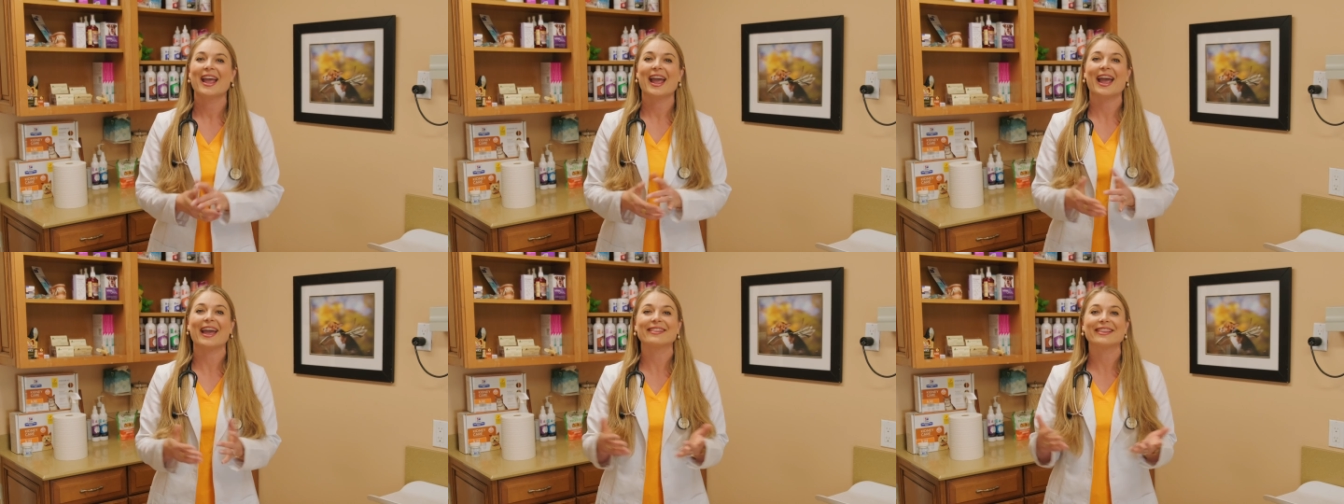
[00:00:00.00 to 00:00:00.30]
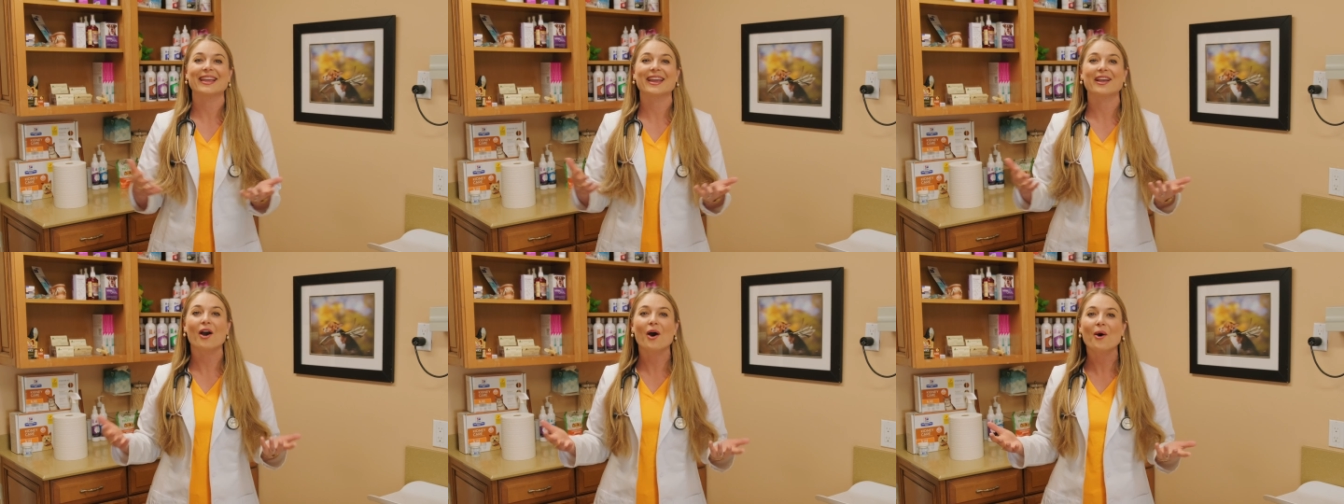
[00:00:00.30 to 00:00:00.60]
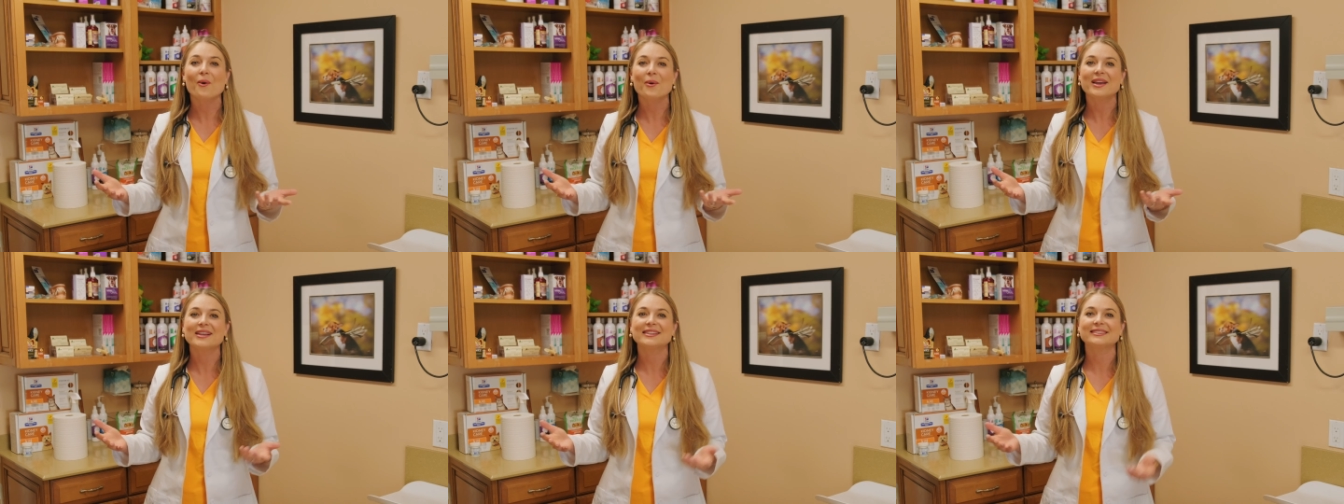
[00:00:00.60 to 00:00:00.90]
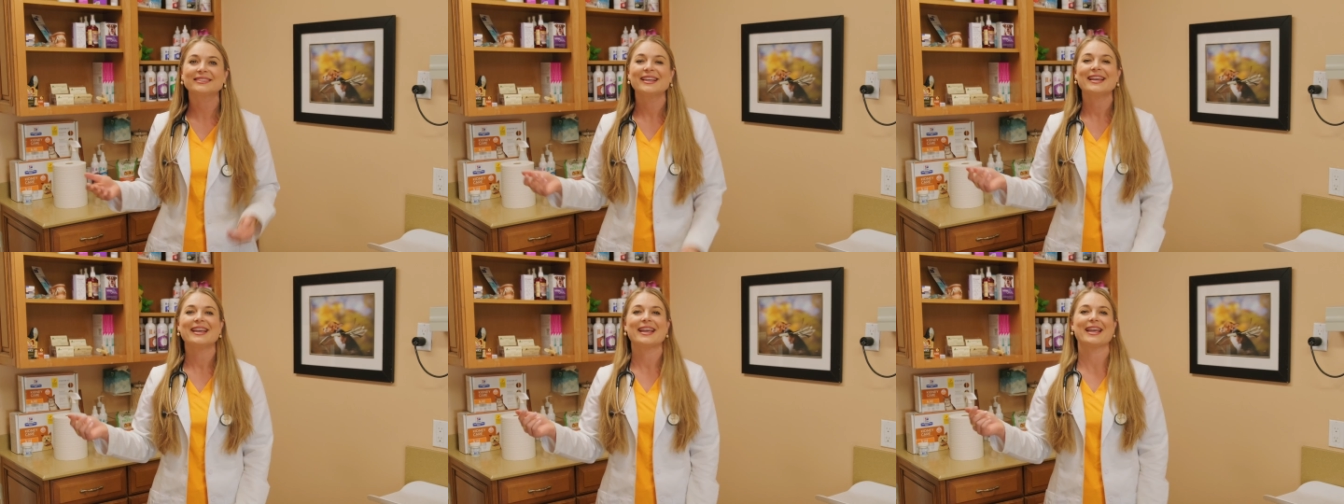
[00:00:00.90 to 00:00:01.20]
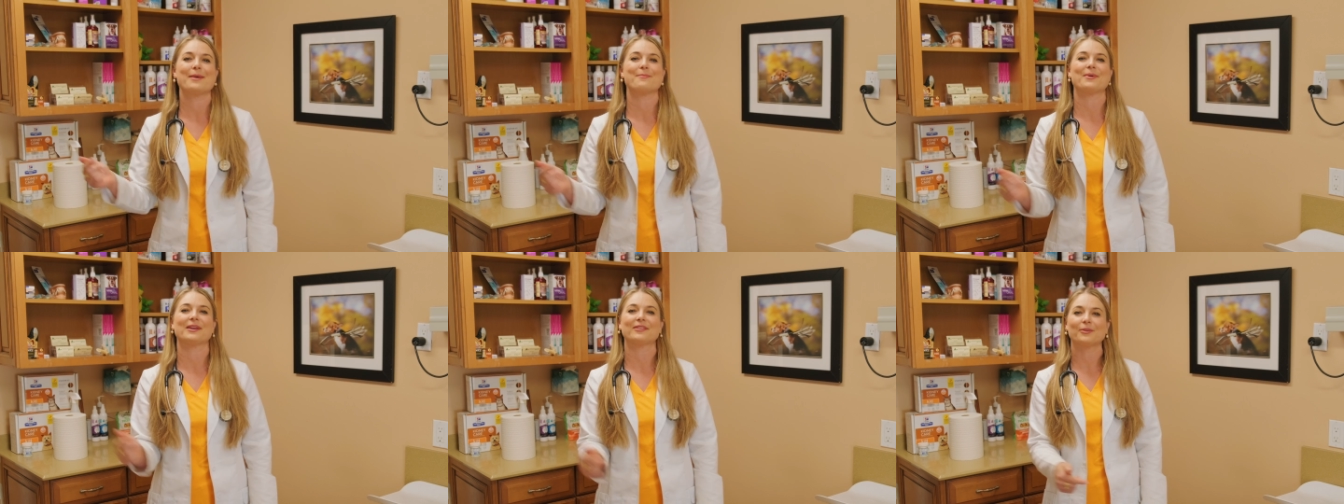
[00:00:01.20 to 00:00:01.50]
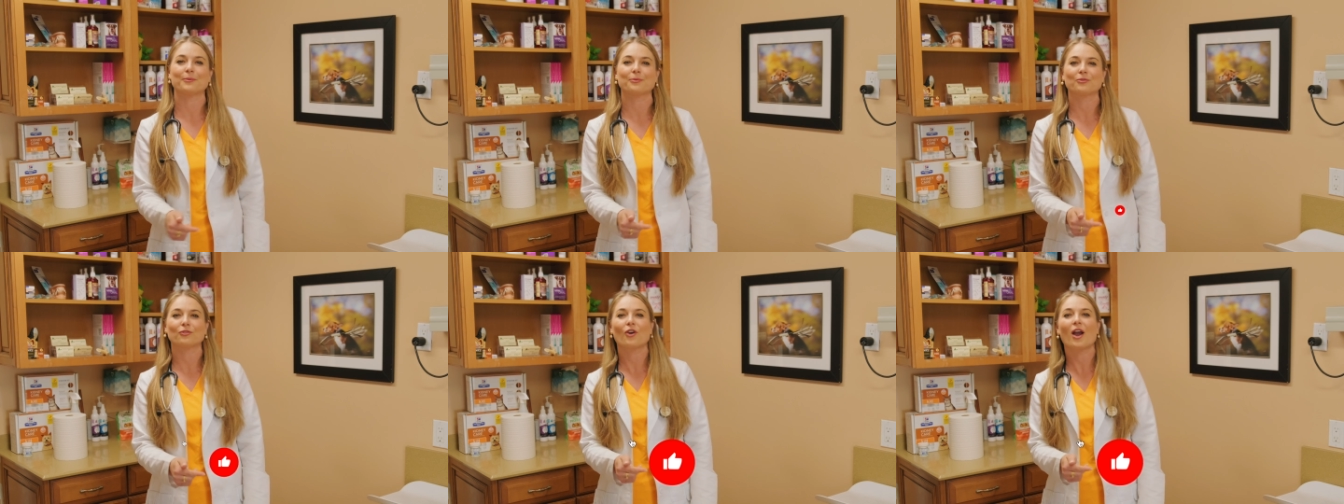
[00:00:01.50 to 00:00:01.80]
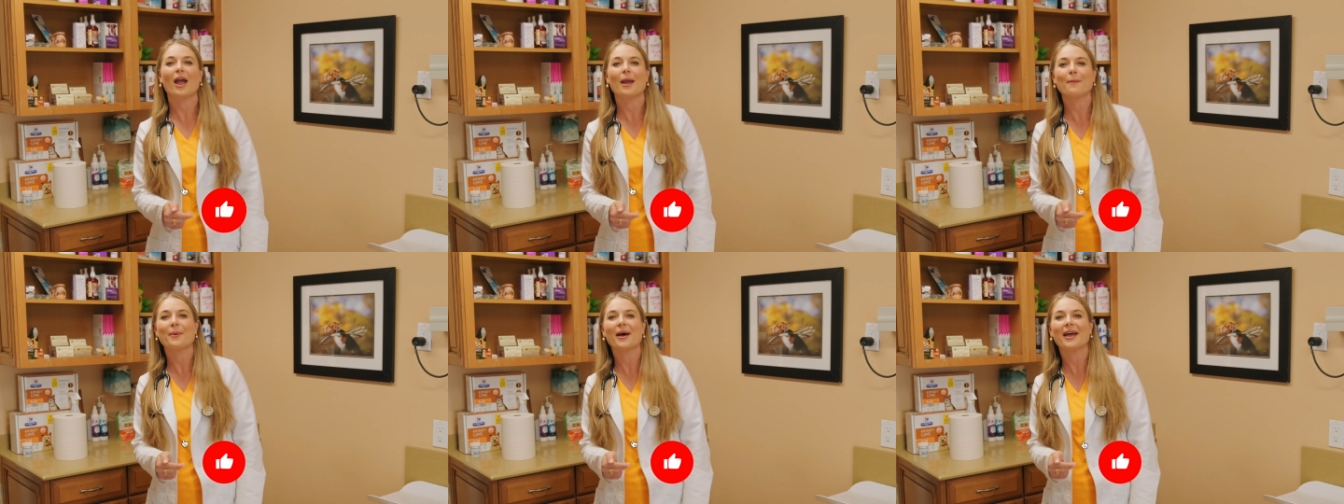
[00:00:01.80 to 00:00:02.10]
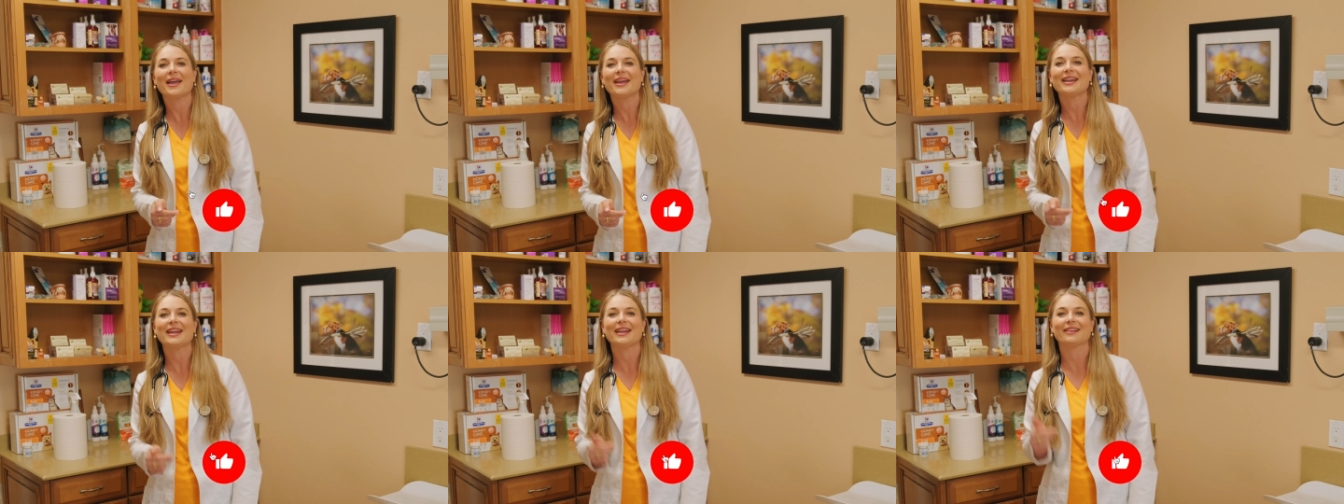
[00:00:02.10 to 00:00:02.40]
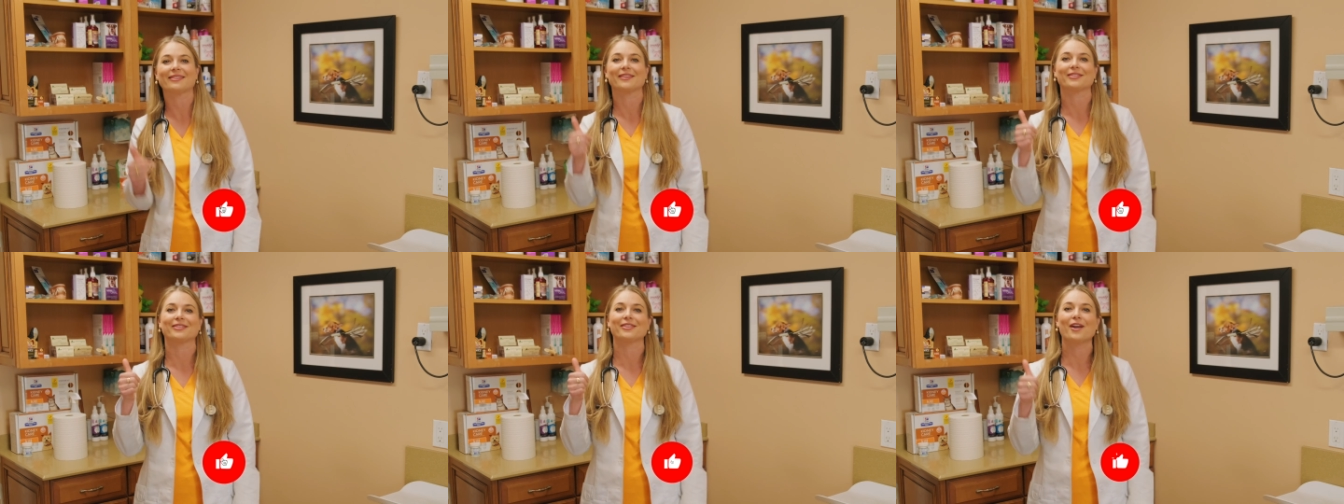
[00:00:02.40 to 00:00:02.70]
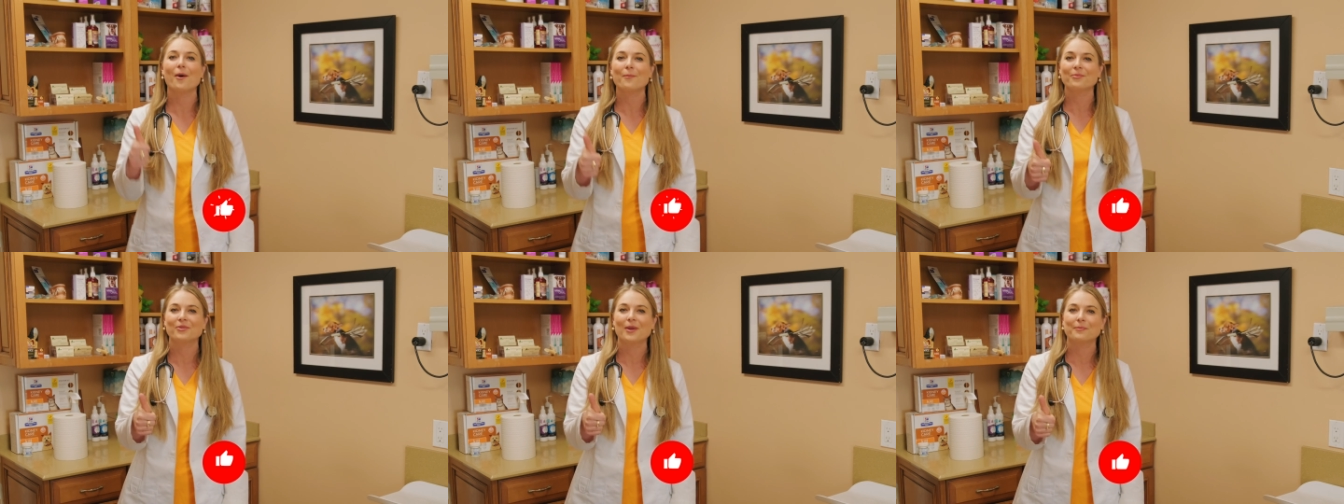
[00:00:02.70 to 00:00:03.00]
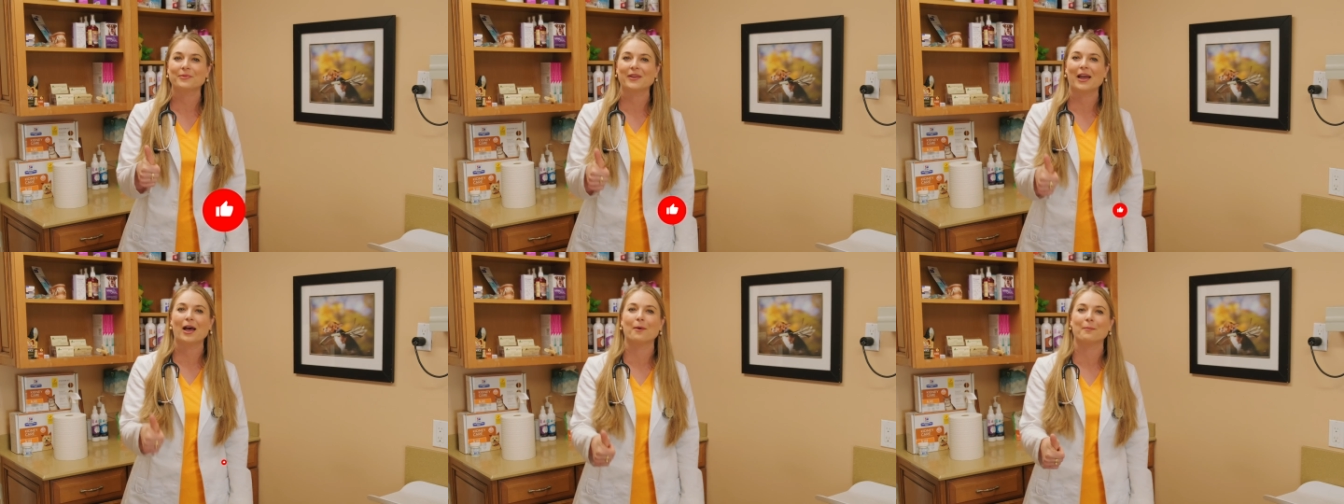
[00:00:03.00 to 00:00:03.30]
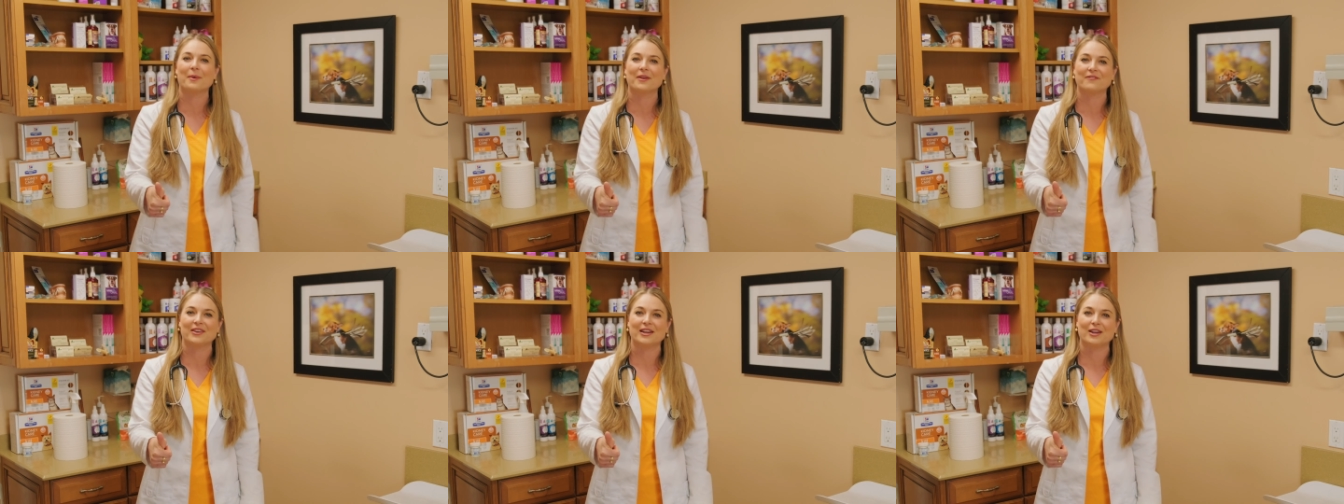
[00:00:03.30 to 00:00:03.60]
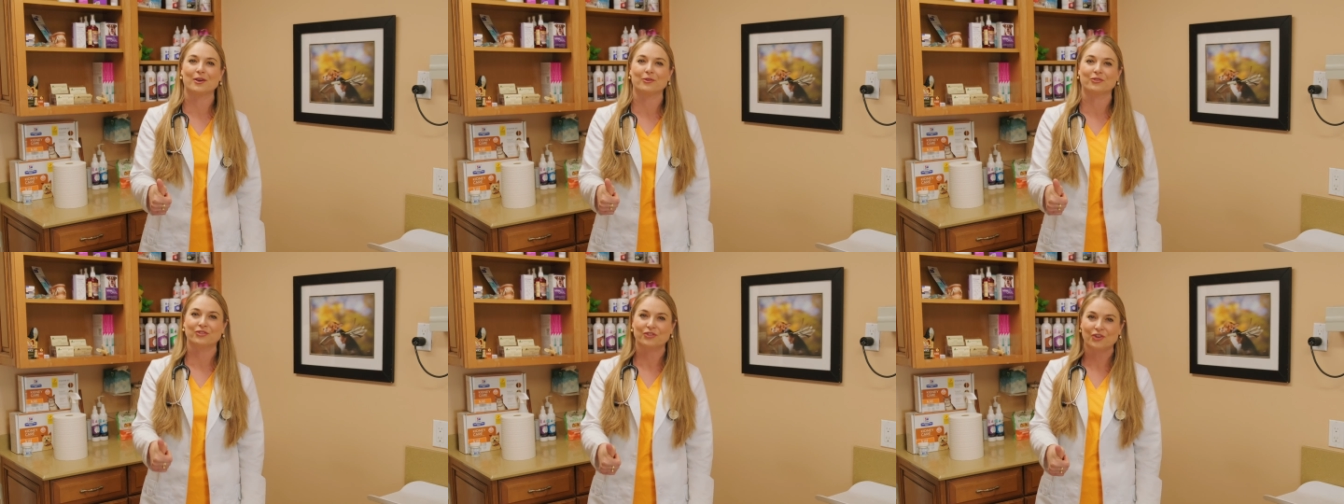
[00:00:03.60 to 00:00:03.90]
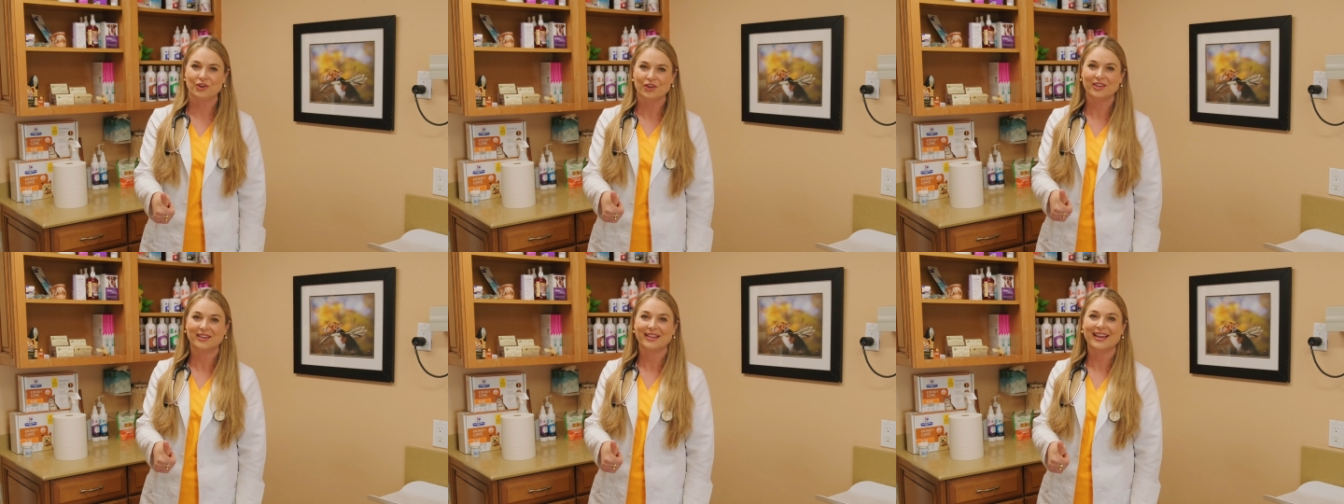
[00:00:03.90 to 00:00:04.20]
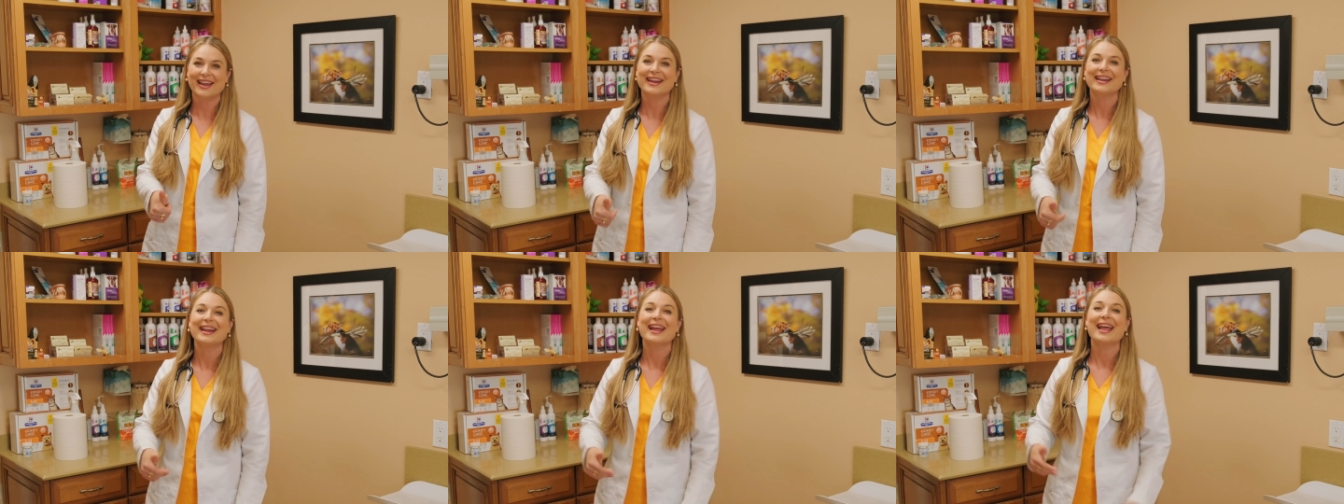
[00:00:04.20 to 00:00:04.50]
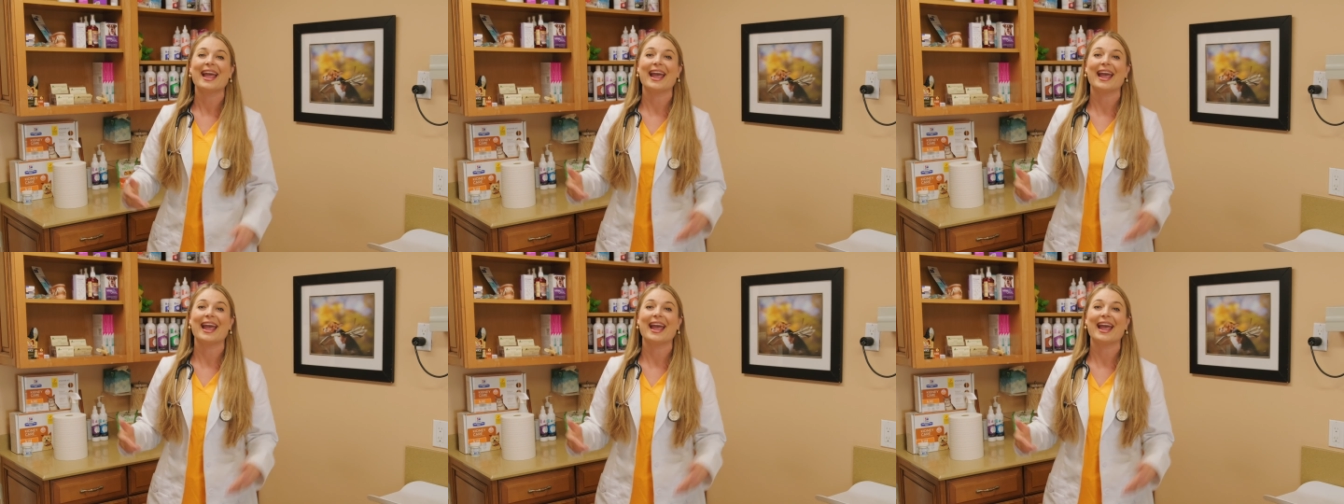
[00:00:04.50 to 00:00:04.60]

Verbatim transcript: And like always, hit my subscribe button, hit the thumbs up to help my videos circulate,